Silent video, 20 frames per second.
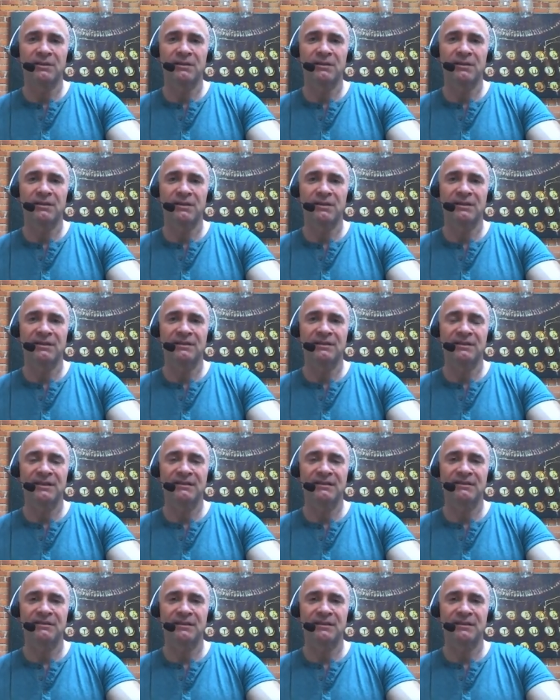
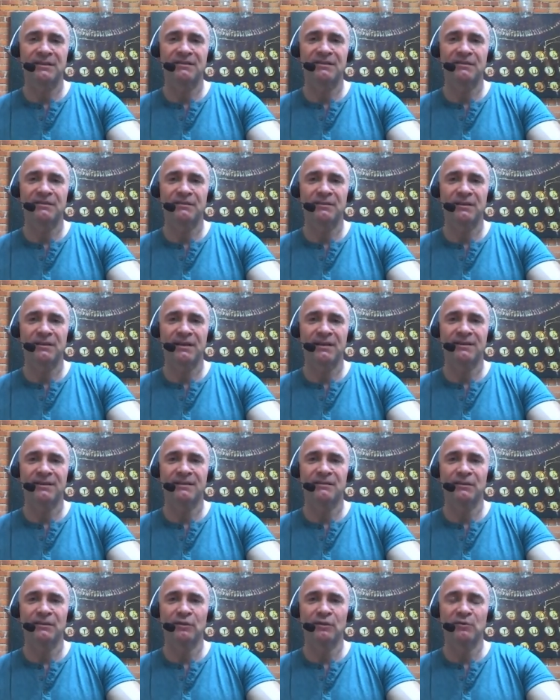It's at
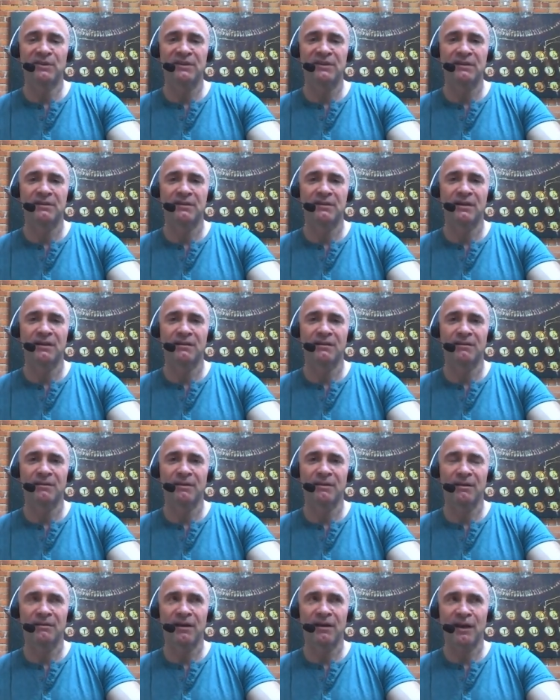
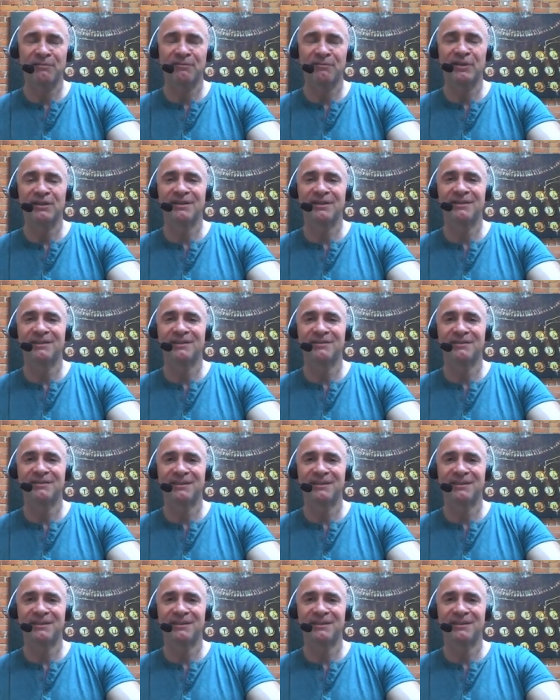loose-id.com.